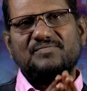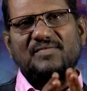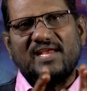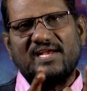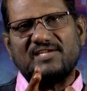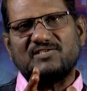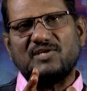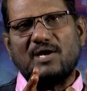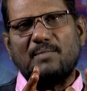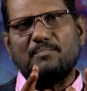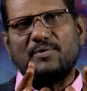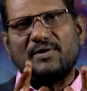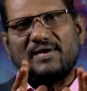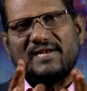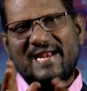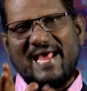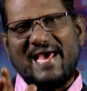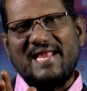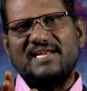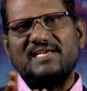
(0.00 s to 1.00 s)
Example
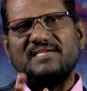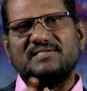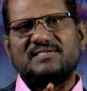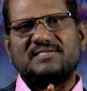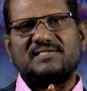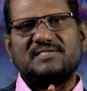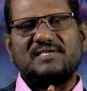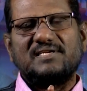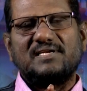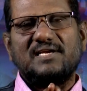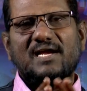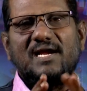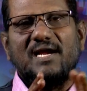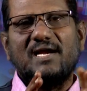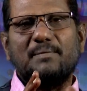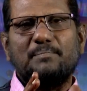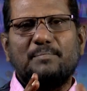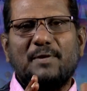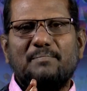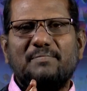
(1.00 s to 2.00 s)
rallies
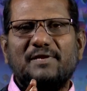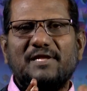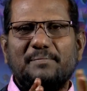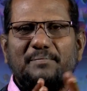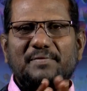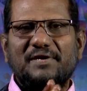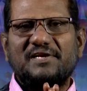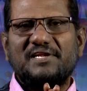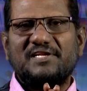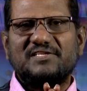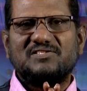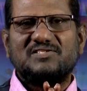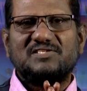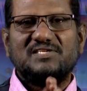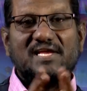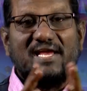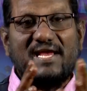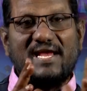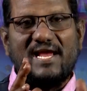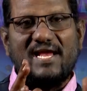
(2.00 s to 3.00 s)
and public meetings,
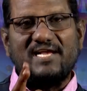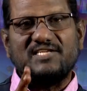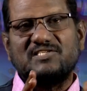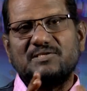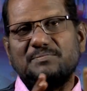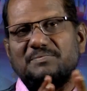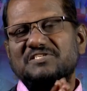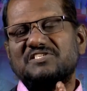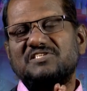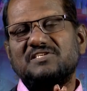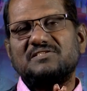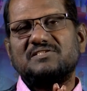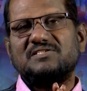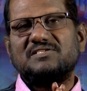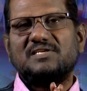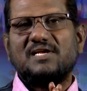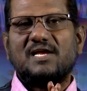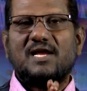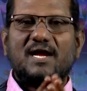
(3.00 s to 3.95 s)
exhibitions